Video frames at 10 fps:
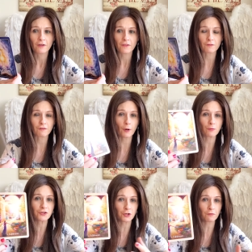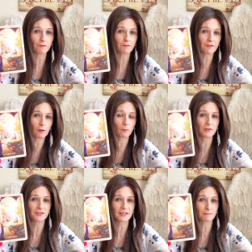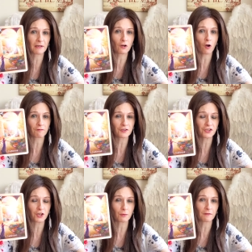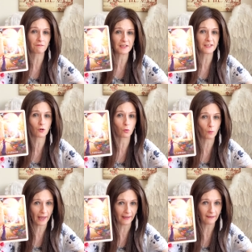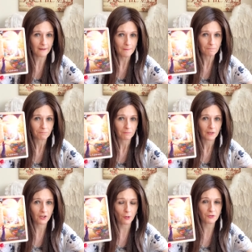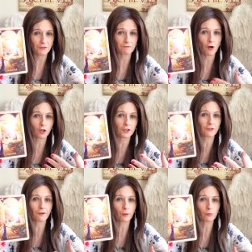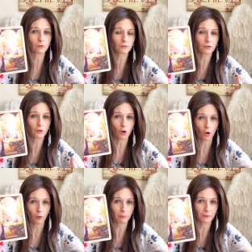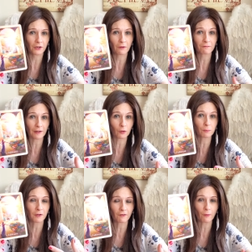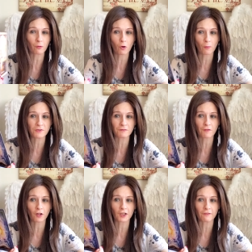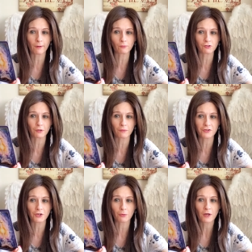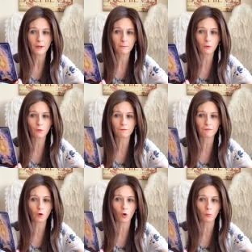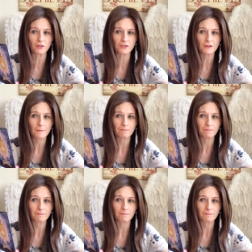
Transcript: the road to fulfillment has been offered to you in a physical way. You know, to follow your own cup, you know, fill up your own cup, to follow your own truth, to move forward.